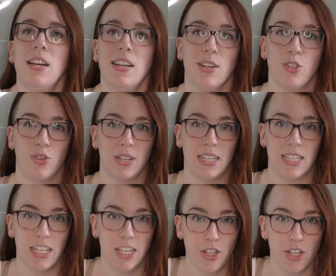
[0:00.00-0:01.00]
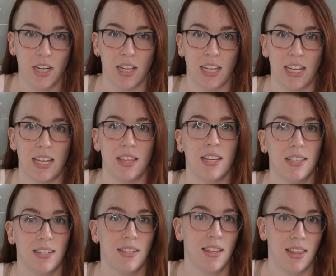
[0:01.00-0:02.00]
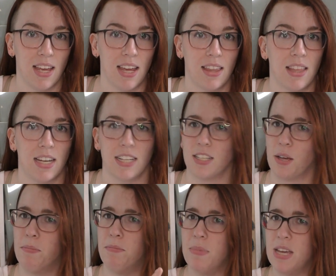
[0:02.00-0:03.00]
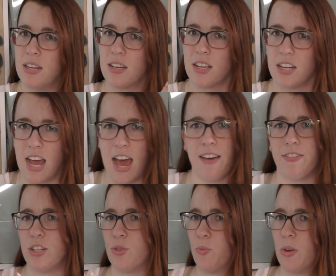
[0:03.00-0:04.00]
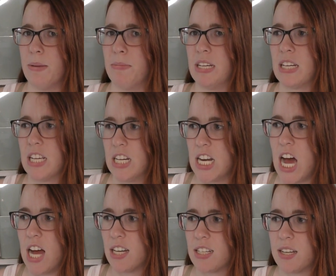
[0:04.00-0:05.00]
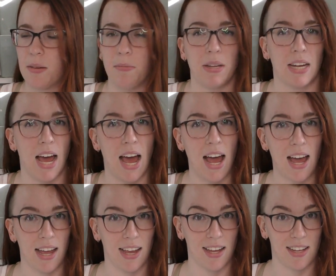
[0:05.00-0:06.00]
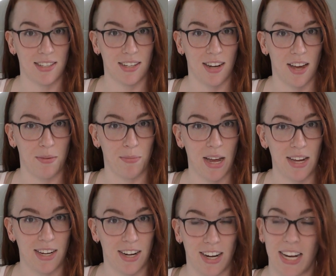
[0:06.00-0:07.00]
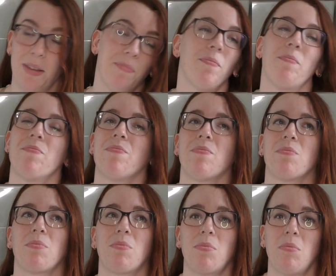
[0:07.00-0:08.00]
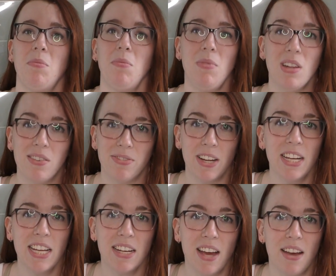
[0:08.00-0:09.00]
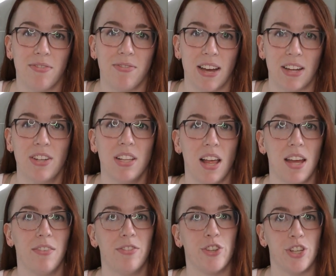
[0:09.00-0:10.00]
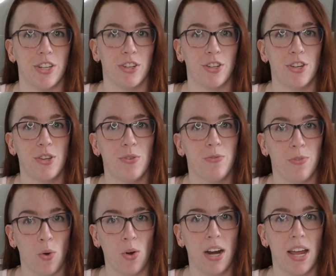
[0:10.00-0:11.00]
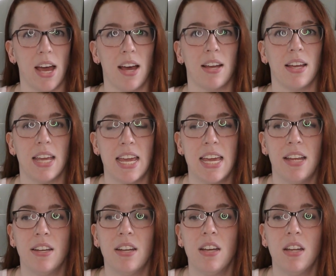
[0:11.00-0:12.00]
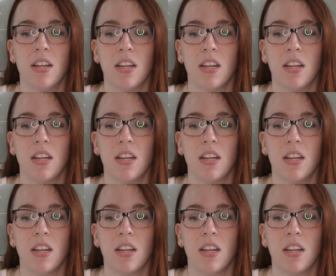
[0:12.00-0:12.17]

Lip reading: Now, traditionally, this is a thing that it's a men can have it, women cannot. But I, as a non-binary, funny enough, found a lot of gender euphoria in